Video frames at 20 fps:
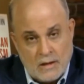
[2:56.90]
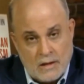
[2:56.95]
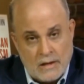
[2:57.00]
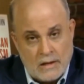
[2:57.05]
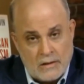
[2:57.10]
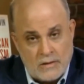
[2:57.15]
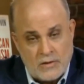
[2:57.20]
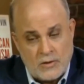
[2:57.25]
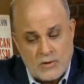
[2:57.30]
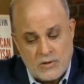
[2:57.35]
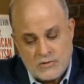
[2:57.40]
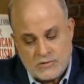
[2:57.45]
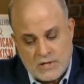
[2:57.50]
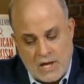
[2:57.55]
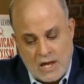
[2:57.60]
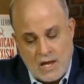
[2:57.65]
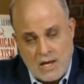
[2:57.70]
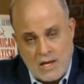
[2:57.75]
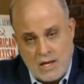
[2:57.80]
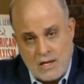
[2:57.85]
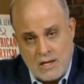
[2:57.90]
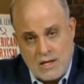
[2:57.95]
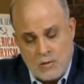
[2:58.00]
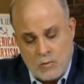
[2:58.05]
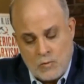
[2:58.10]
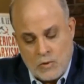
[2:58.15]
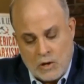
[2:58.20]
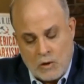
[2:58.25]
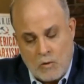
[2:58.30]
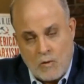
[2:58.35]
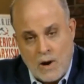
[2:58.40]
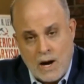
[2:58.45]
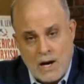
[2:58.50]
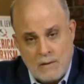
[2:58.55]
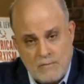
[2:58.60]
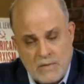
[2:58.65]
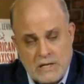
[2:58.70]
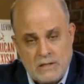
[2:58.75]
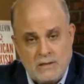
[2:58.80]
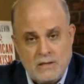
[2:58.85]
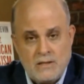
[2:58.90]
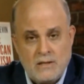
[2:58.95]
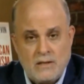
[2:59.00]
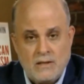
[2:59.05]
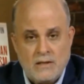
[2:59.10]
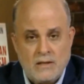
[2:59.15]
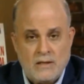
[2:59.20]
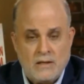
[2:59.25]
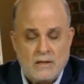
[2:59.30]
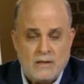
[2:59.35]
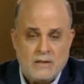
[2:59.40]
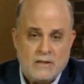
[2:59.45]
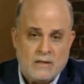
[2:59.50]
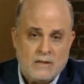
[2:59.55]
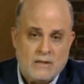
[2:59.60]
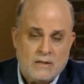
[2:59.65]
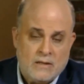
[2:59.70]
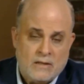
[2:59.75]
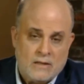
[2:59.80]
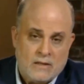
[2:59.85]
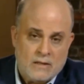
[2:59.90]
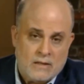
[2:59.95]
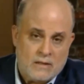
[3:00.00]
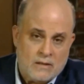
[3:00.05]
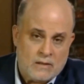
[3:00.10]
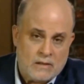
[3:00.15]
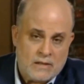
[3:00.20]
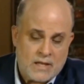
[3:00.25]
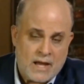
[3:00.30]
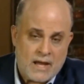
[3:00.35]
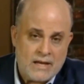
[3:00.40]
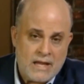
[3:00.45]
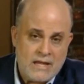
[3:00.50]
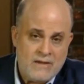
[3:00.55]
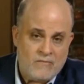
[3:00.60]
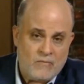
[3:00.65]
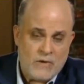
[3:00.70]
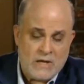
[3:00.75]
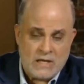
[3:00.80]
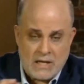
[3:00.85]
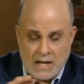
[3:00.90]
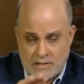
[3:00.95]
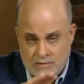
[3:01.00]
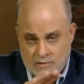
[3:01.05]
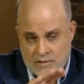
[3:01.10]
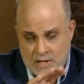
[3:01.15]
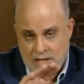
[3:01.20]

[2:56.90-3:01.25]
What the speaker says: There is a requirement that if we get to the